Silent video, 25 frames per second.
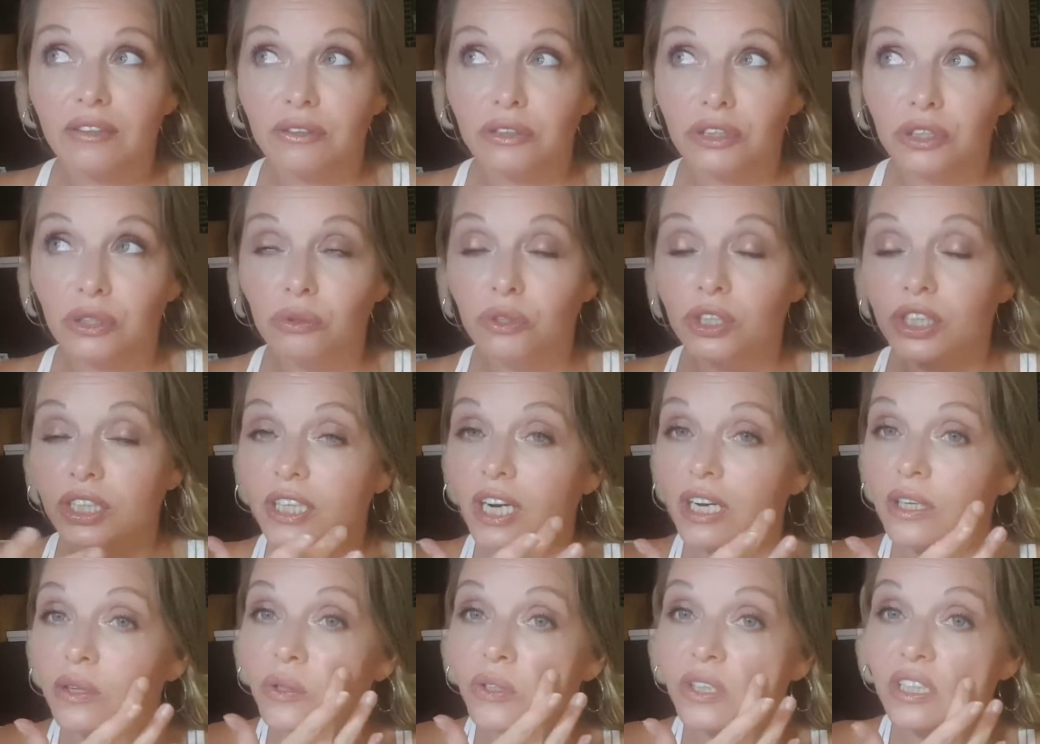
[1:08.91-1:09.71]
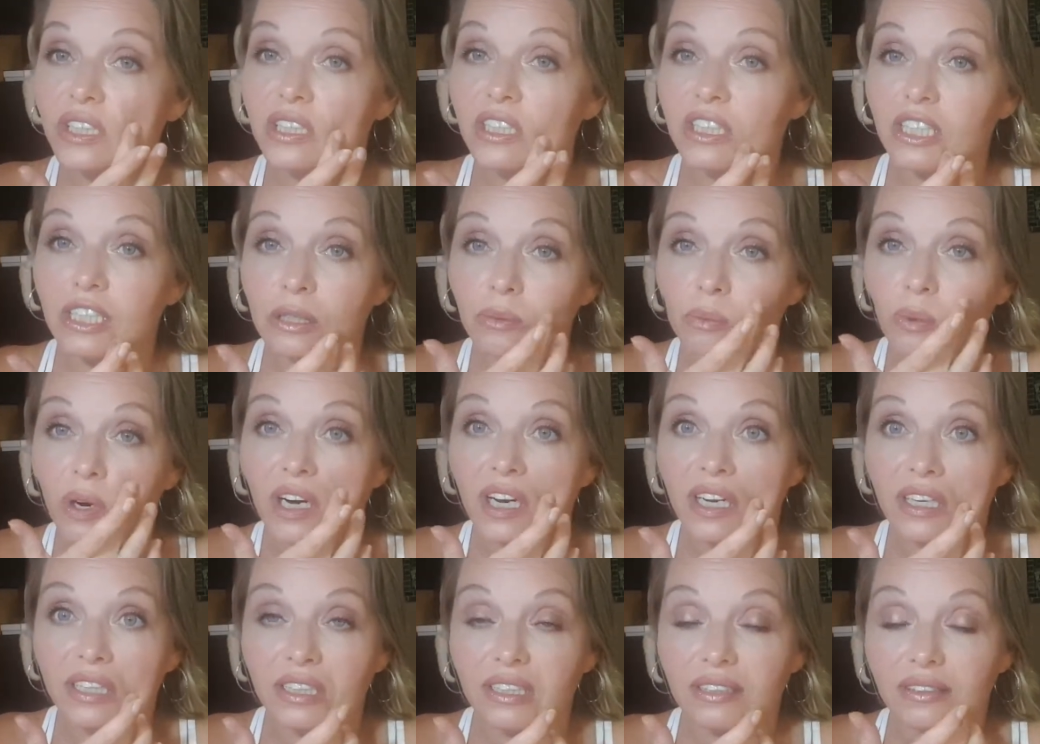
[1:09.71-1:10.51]
usually I look and see
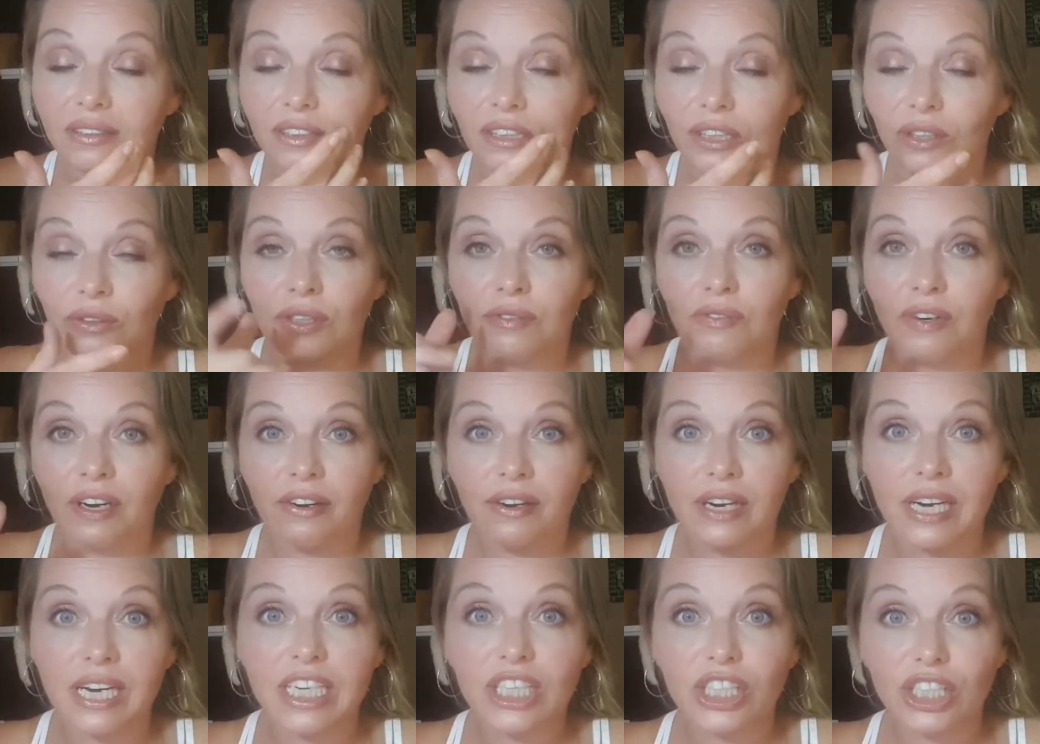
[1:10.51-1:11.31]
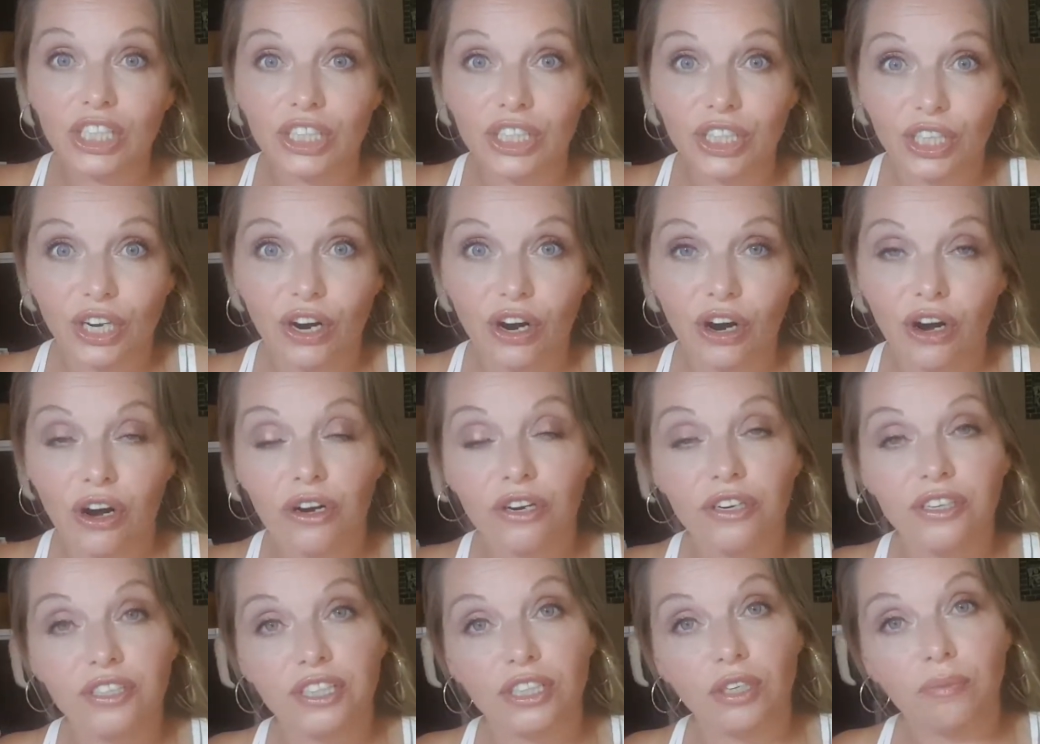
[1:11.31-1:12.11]
what, you know, the variations are
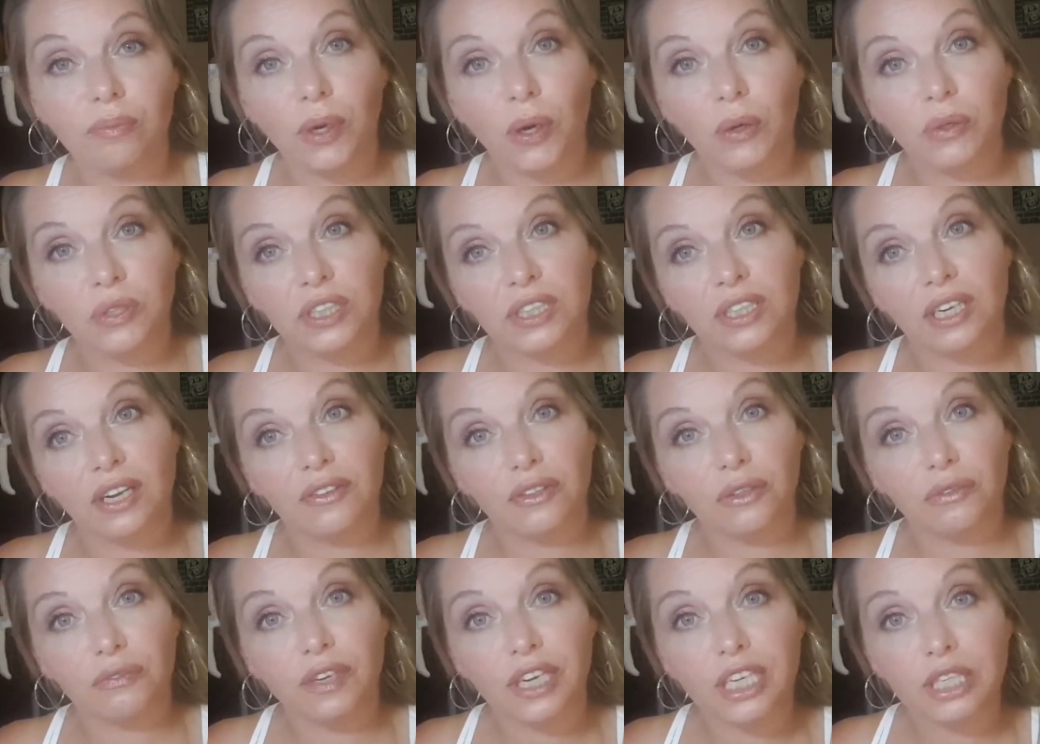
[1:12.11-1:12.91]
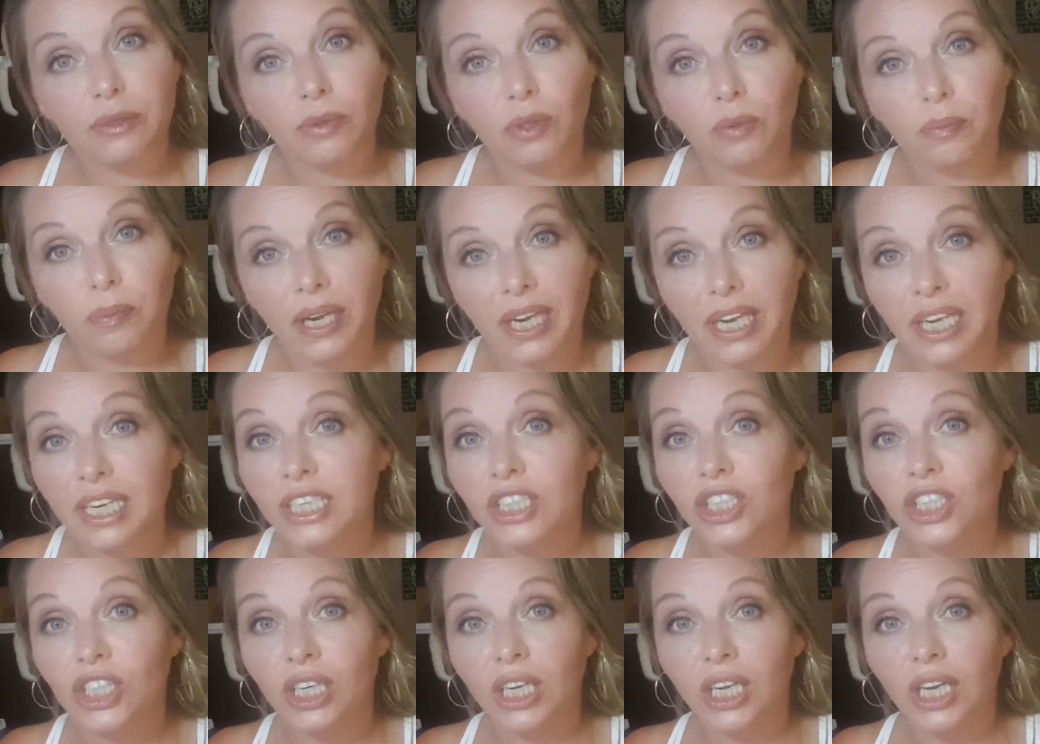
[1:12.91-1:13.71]
because they'll post it on their Facebook
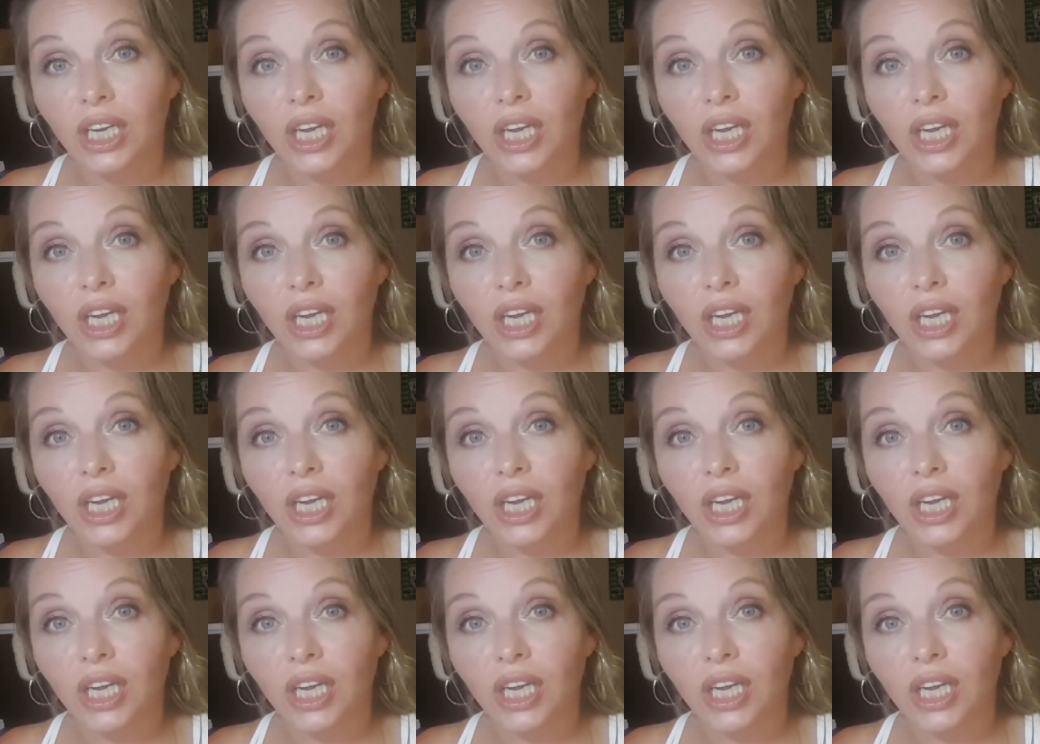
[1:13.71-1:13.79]
page.